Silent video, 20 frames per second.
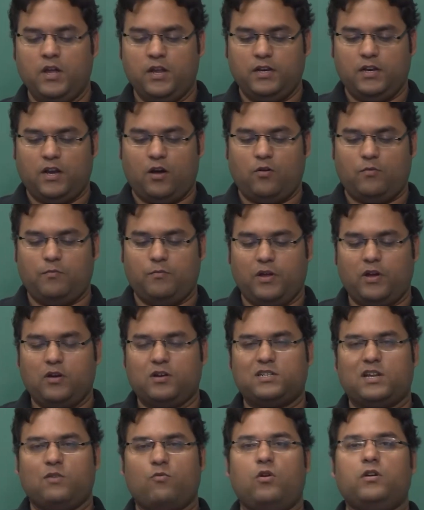Now,
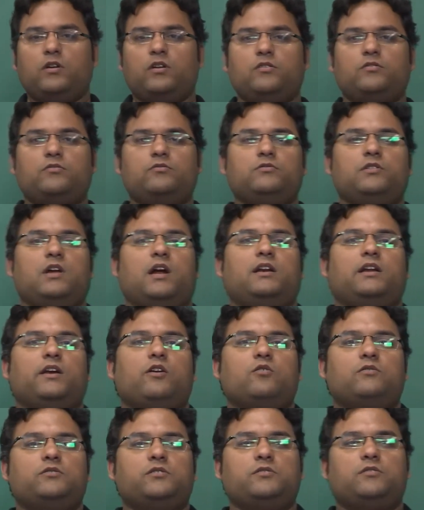because I wanted to do that, I
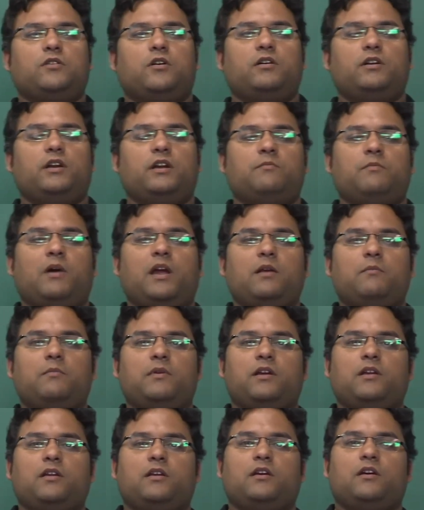also thought it might
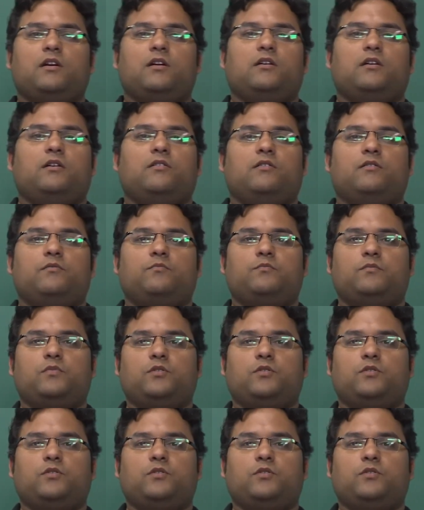be a